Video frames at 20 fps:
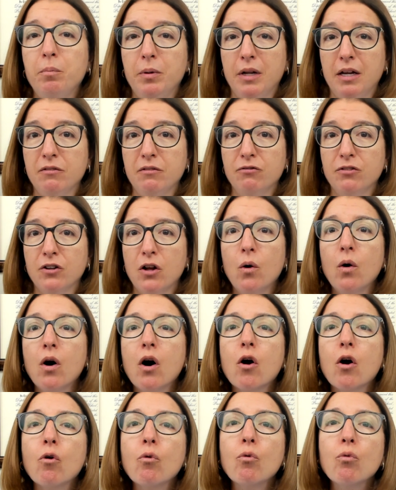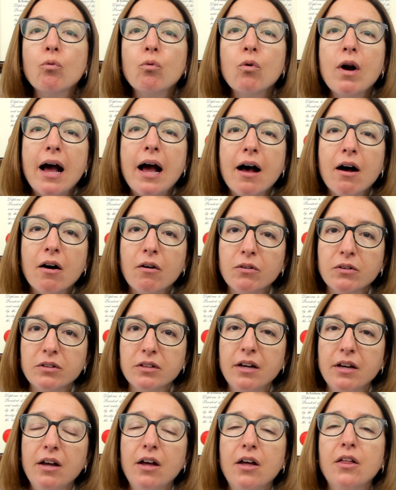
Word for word: blood flow around